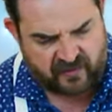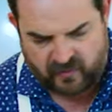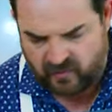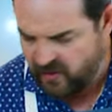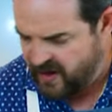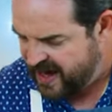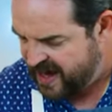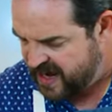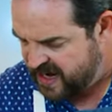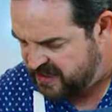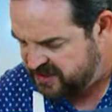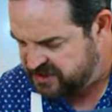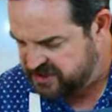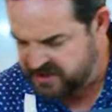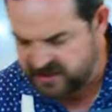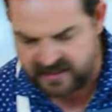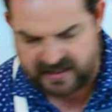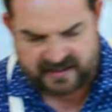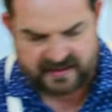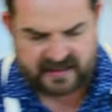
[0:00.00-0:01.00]

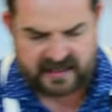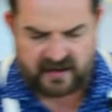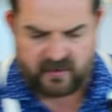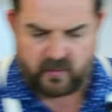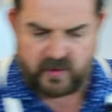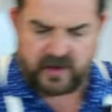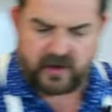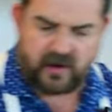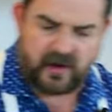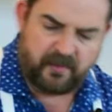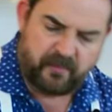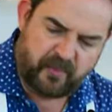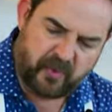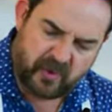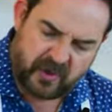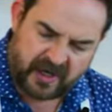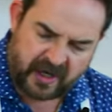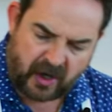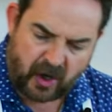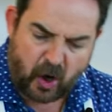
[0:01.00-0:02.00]
trash, and then we're gonna
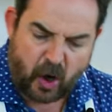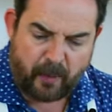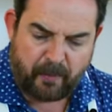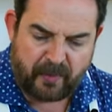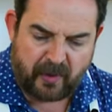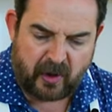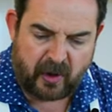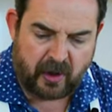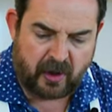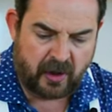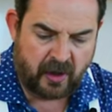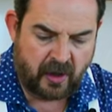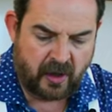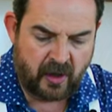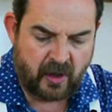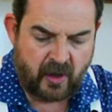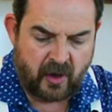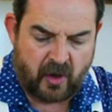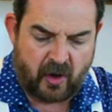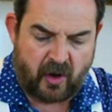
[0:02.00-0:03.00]
put a couple
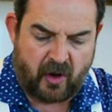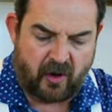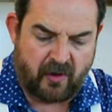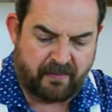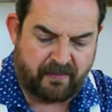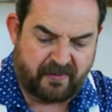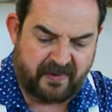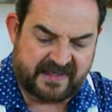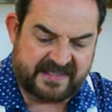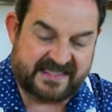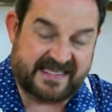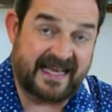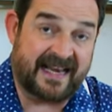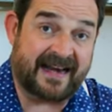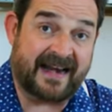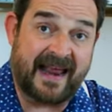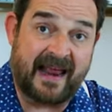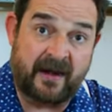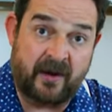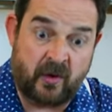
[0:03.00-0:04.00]
of
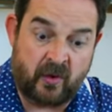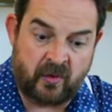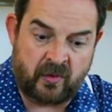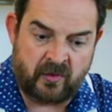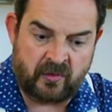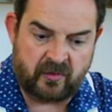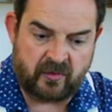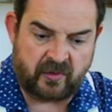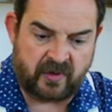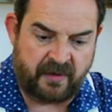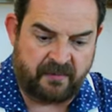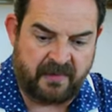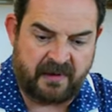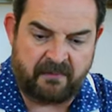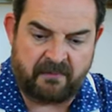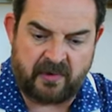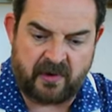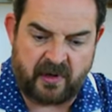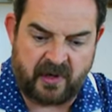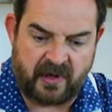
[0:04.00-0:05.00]
Serrano. Remember,